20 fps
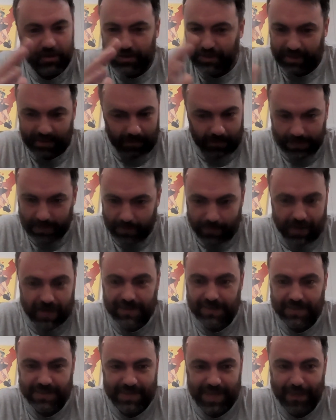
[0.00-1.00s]
Some of the
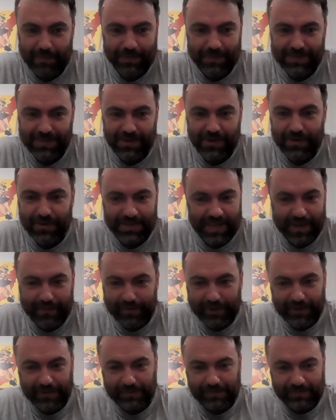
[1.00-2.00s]
best episodes
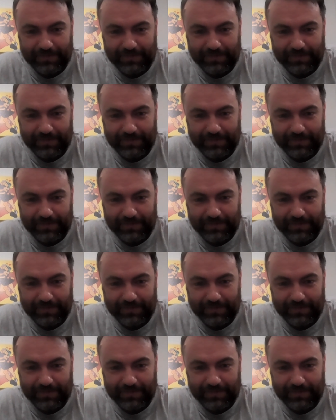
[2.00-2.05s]
ever.